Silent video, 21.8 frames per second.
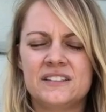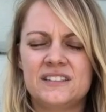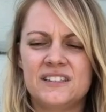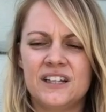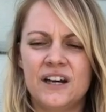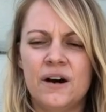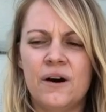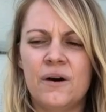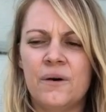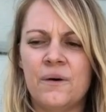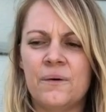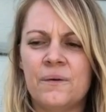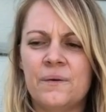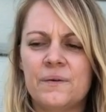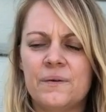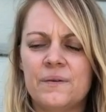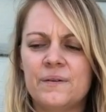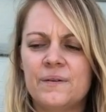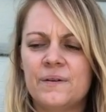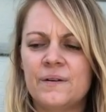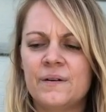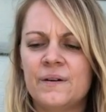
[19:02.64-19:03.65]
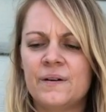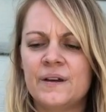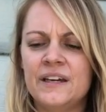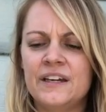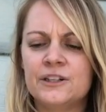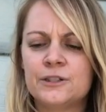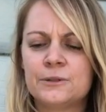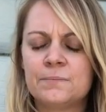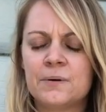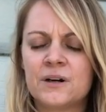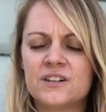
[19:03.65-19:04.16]
so
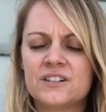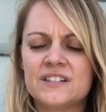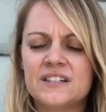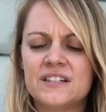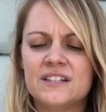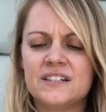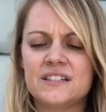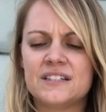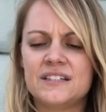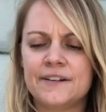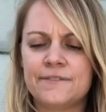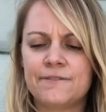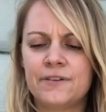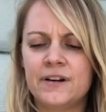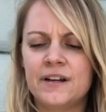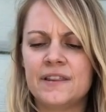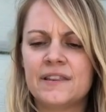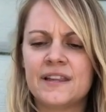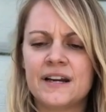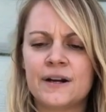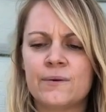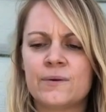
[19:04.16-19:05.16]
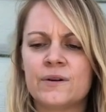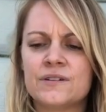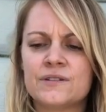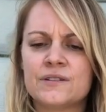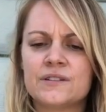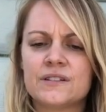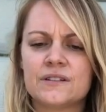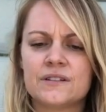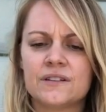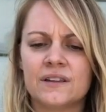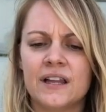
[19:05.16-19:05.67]
each person is different. There
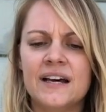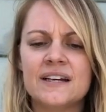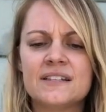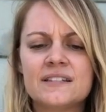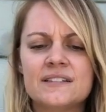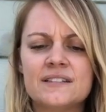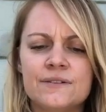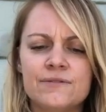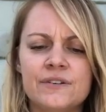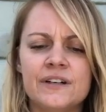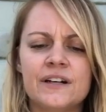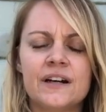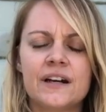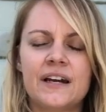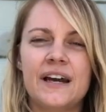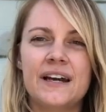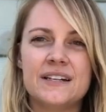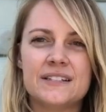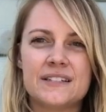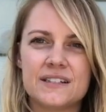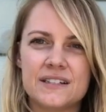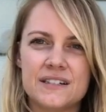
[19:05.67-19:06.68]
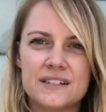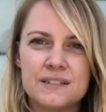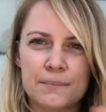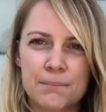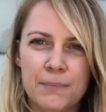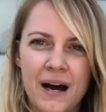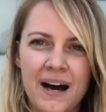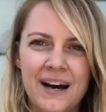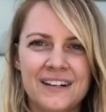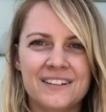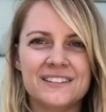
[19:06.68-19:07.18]
was less severe cases,
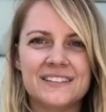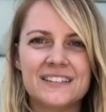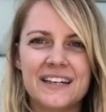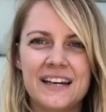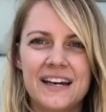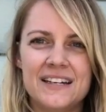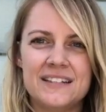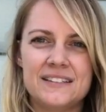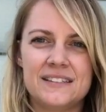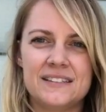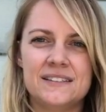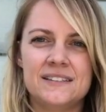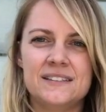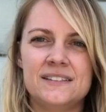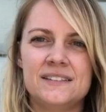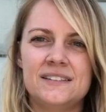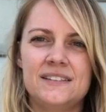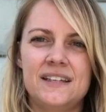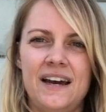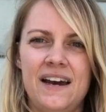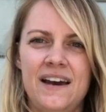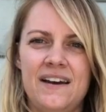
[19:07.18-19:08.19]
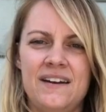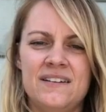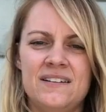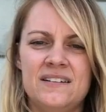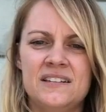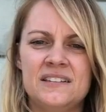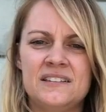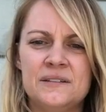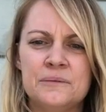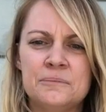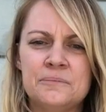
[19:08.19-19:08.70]
mild cases,
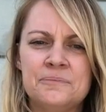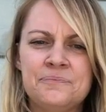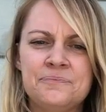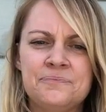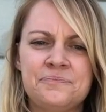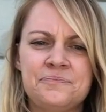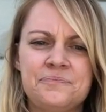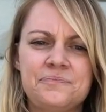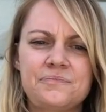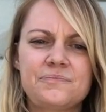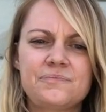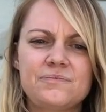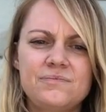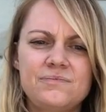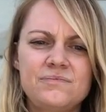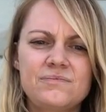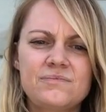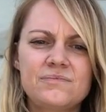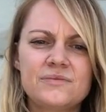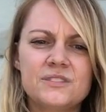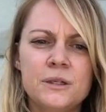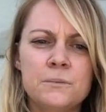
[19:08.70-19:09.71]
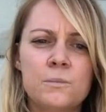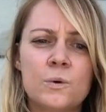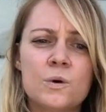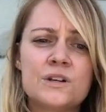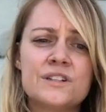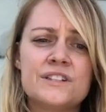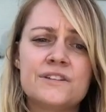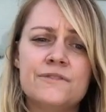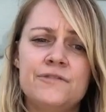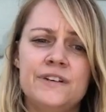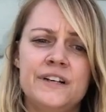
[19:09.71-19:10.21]
and more
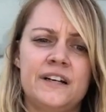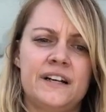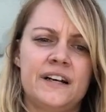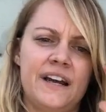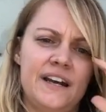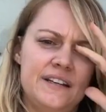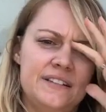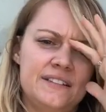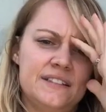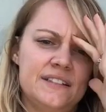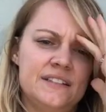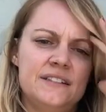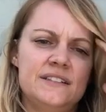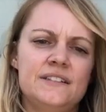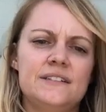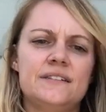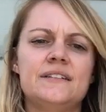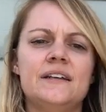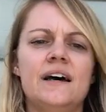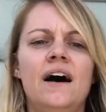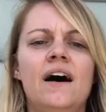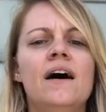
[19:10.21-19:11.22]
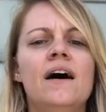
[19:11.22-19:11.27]
severe cases,